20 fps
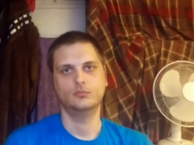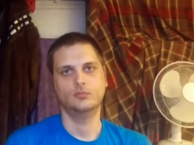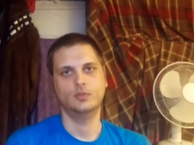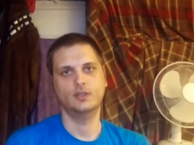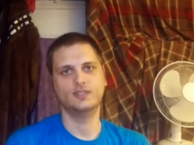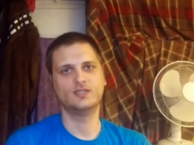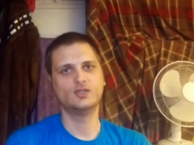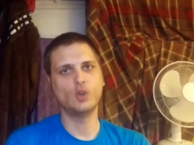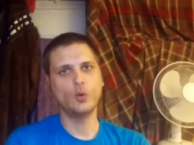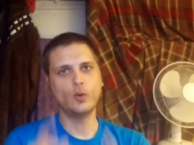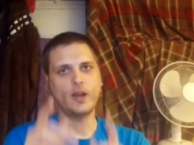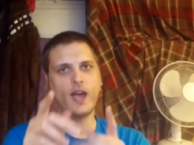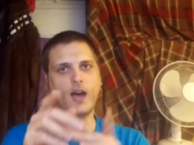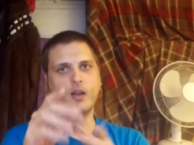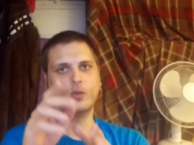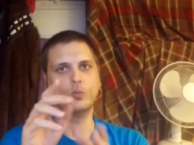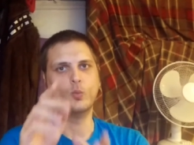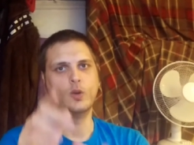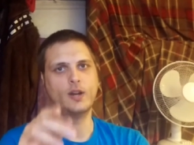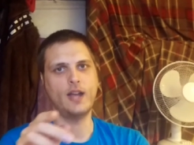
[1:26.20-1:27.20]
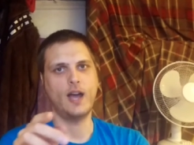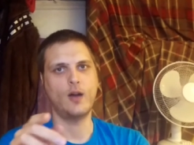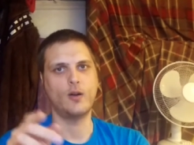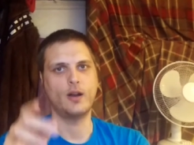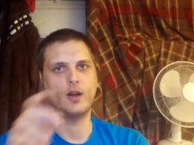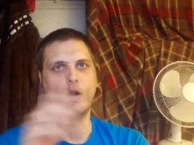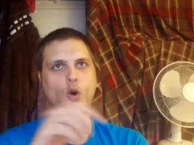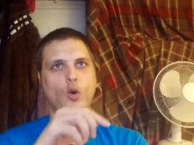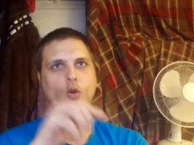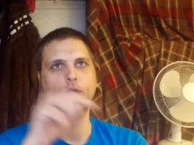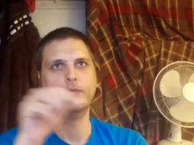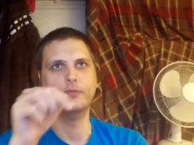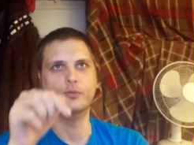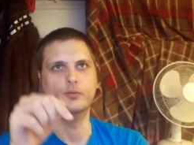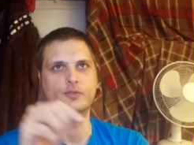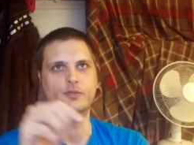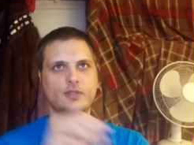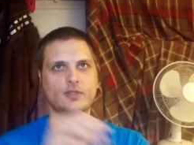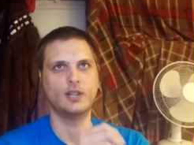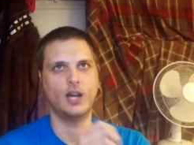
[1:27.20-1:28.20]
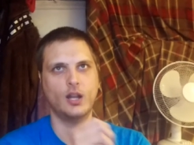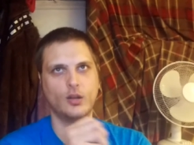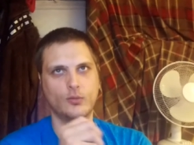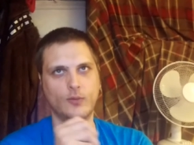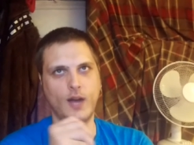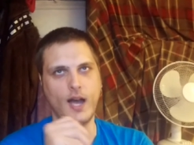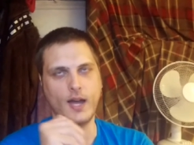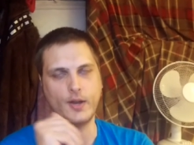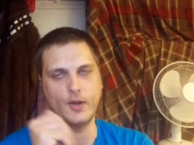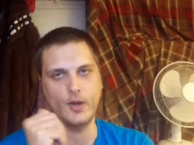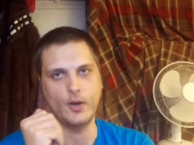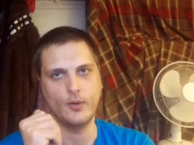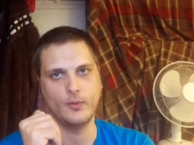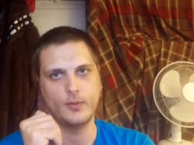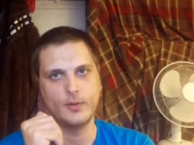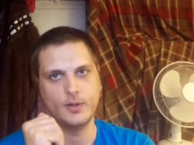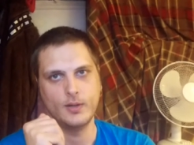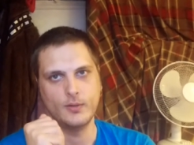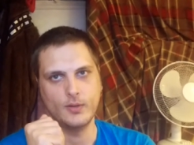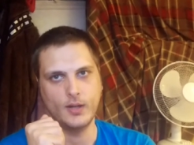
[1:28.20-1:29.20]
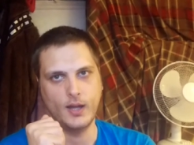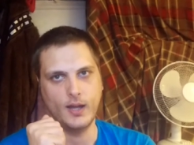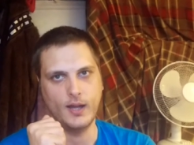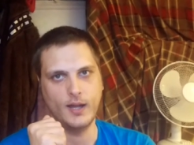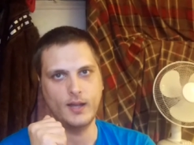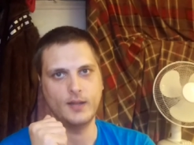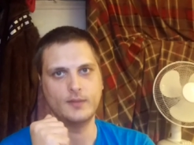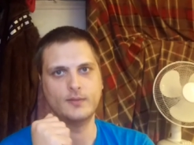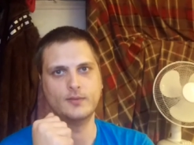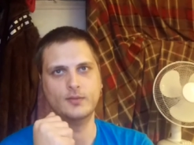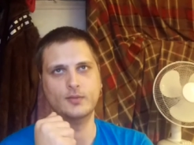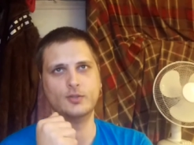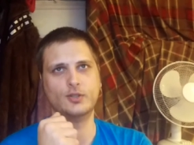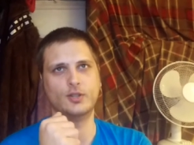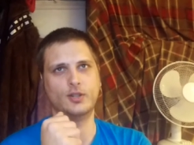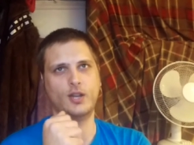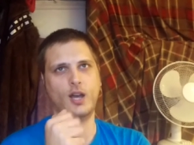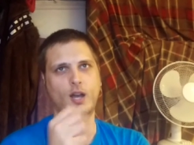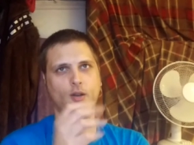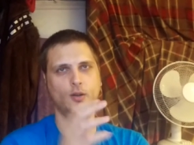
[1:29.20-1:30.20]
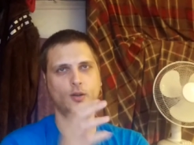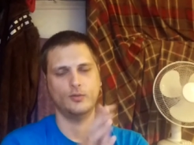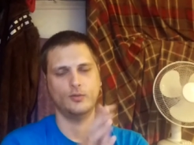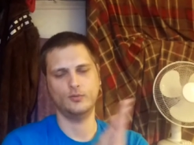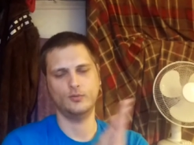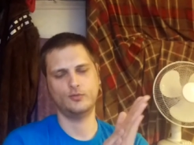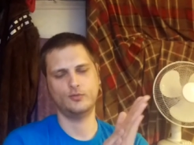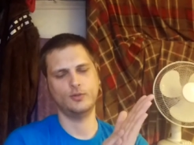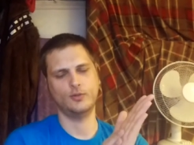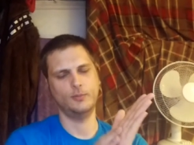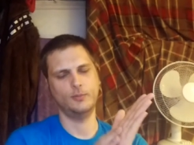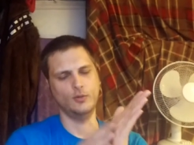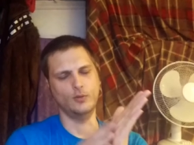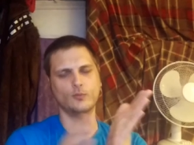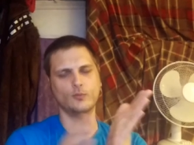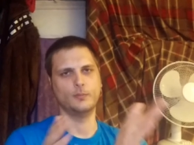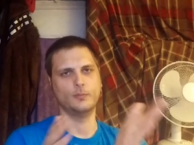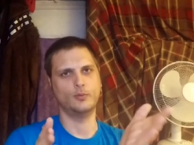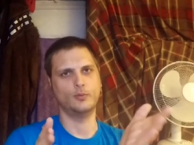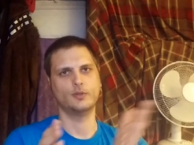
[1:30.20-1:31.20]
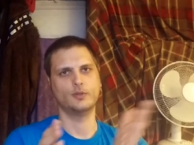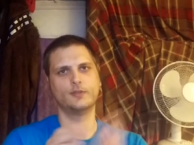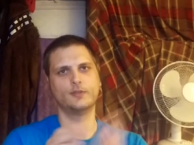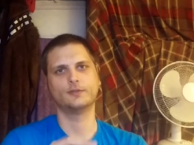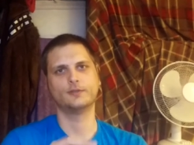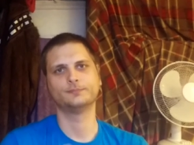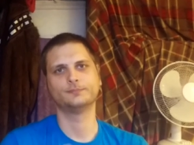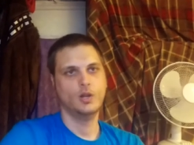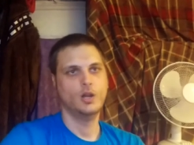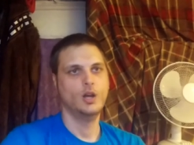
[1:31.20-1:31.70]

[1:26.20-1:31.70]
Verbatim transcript: It sold out in one hour at a Whole Foods in Colorado, uh, the Chicago Tribune reports.